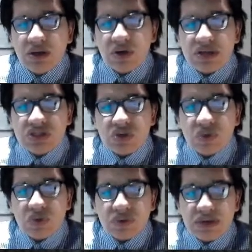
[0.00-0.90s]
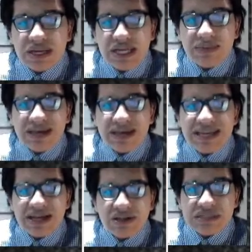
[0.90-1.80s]
okay, so can
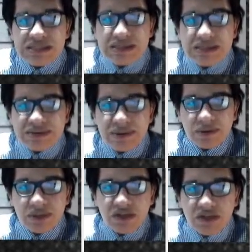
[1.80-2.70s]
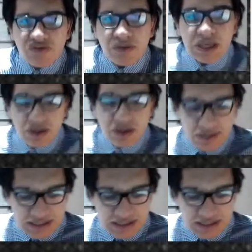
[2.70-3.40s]
anybody else read from here?